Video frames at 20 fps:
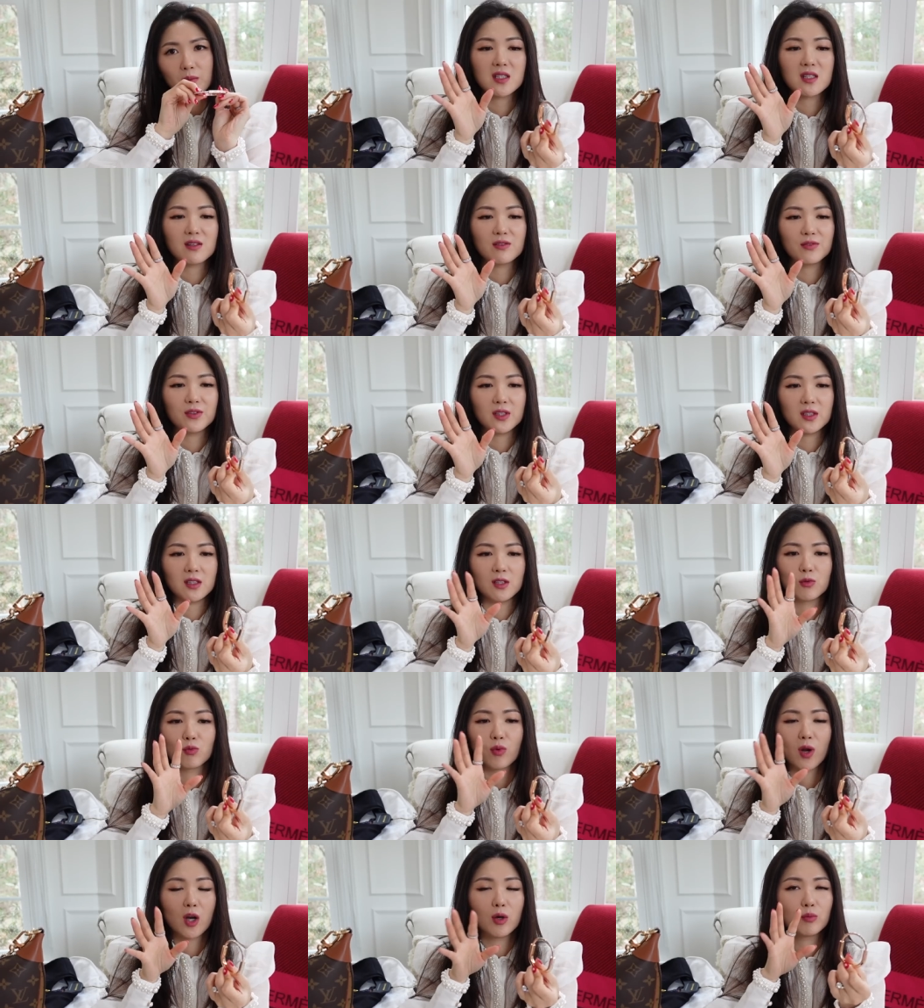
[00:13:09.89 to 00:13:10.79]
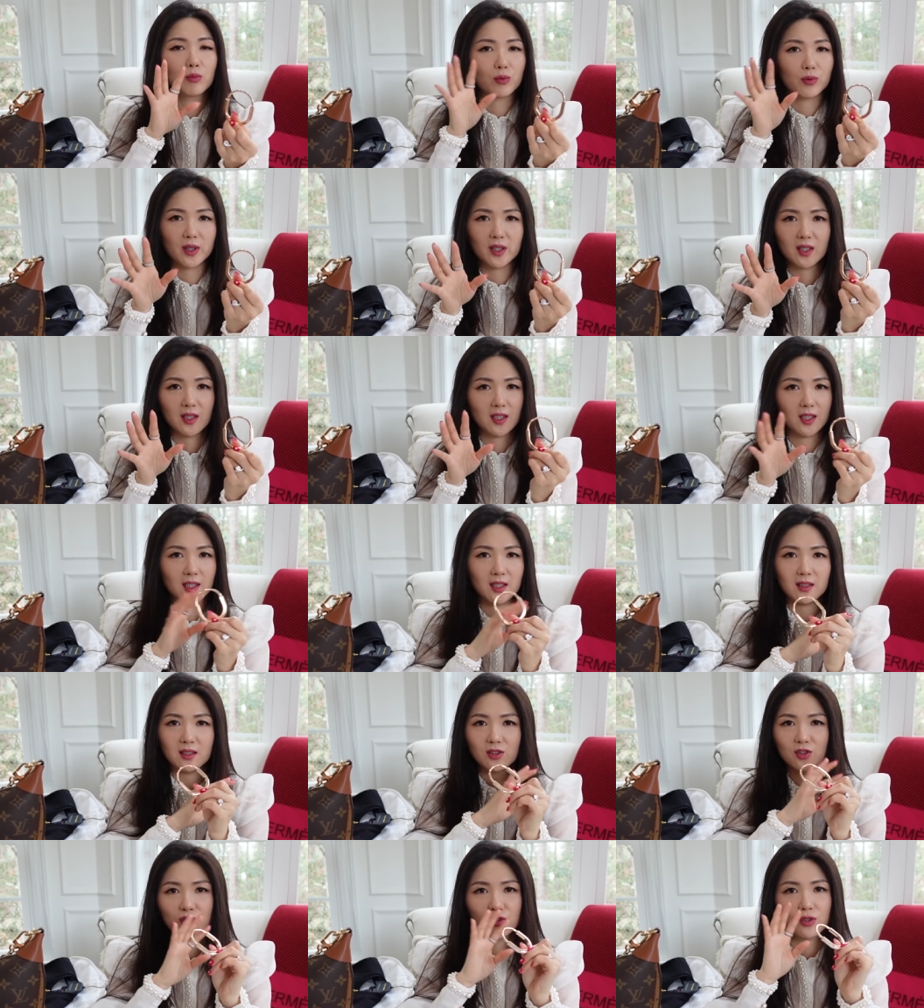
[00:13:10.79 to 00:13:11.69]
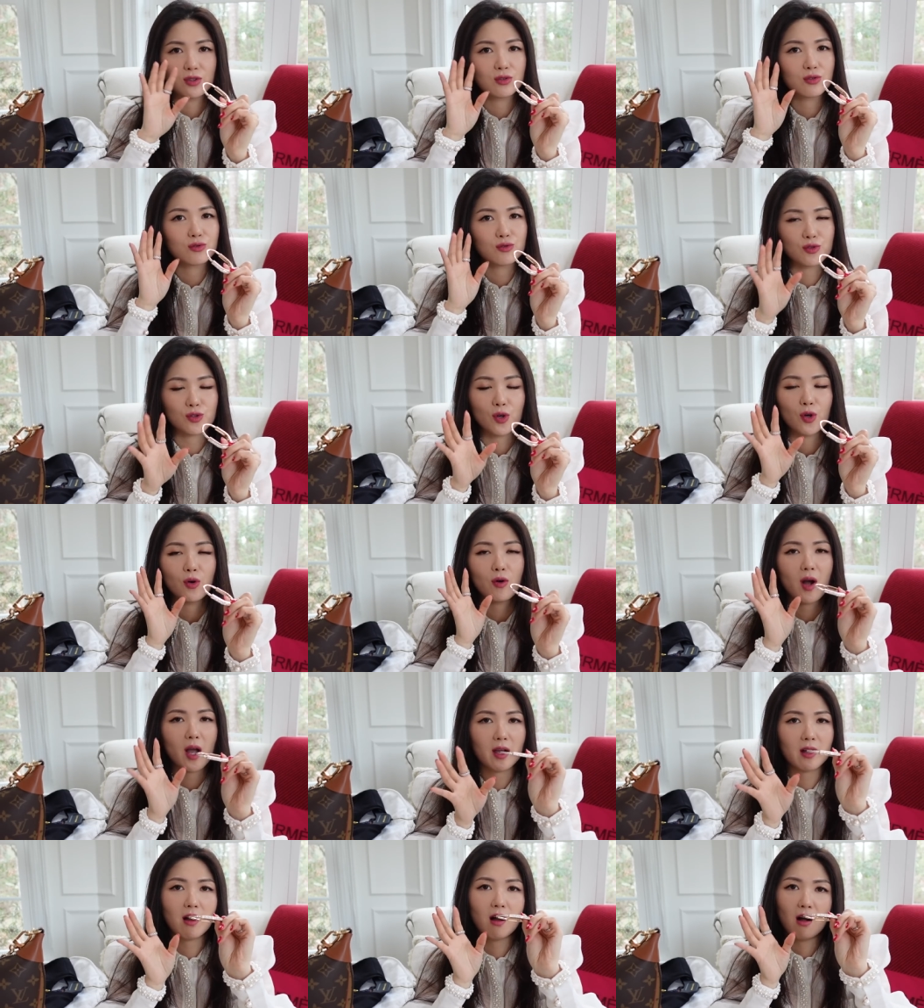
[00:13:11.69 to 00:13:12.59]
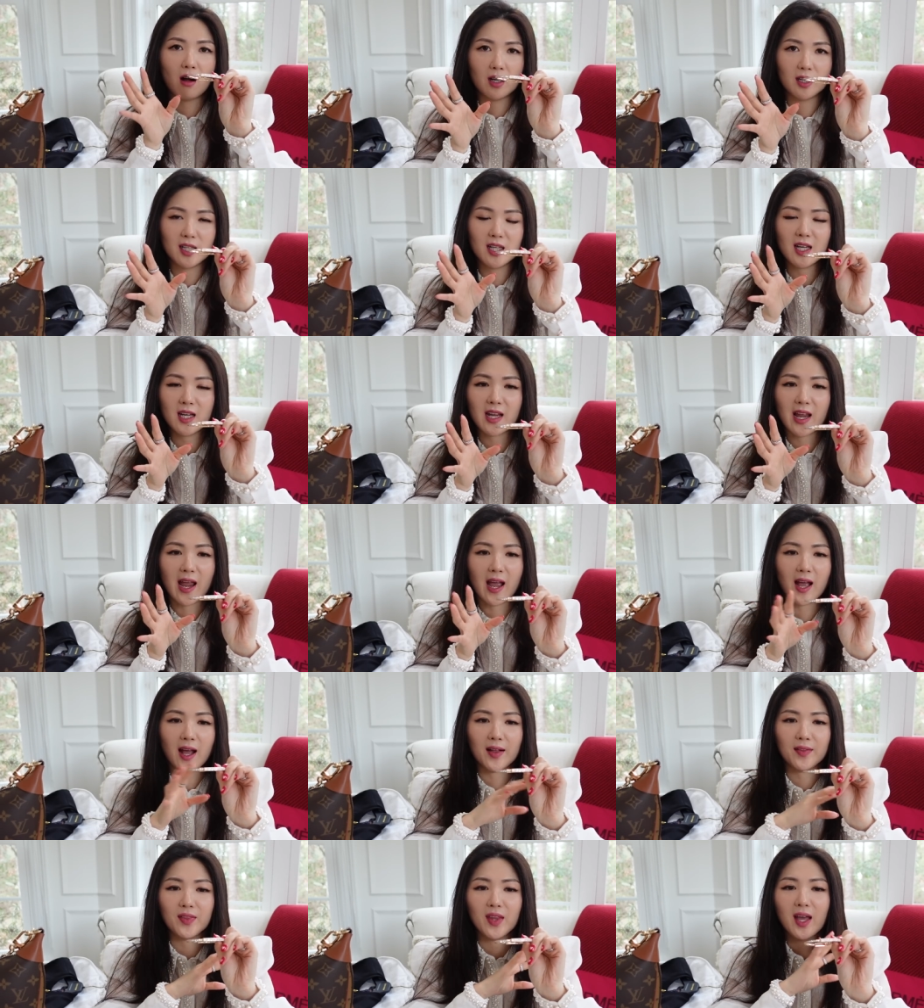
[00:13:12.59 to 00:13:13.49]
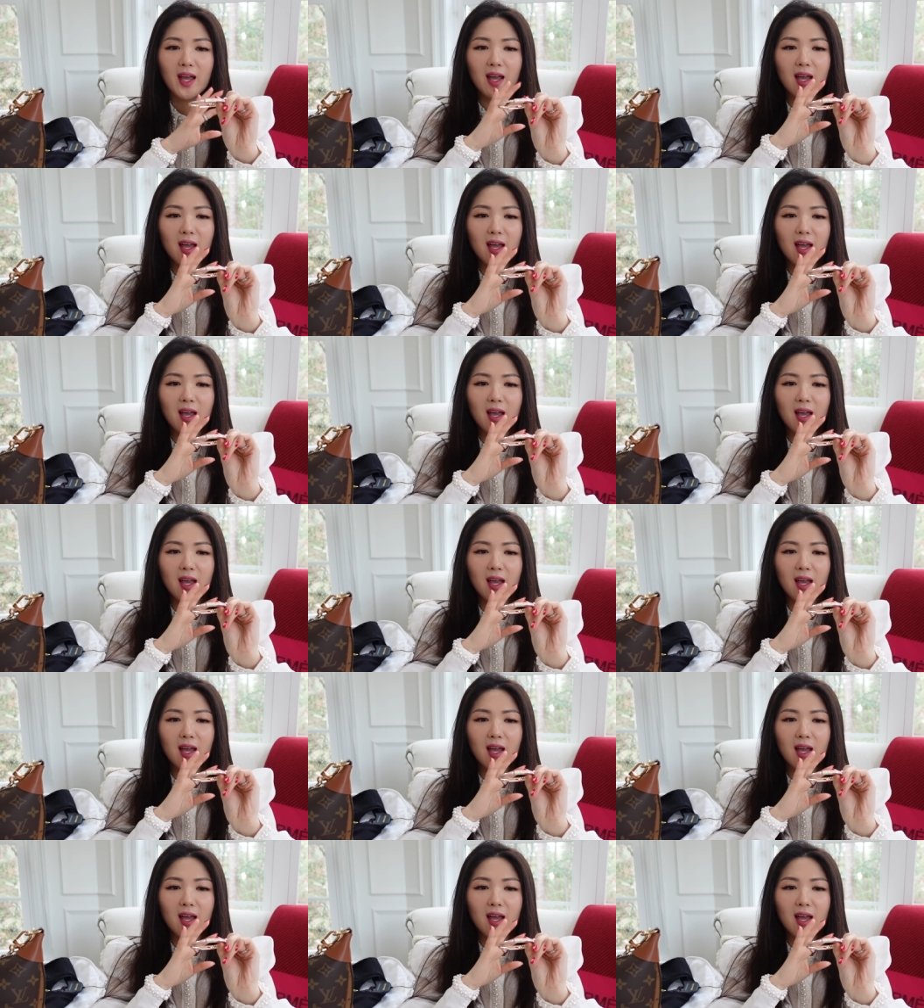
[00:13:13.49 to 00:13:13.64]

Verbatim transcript: Tiffany Round Brilliant is just so iconic, and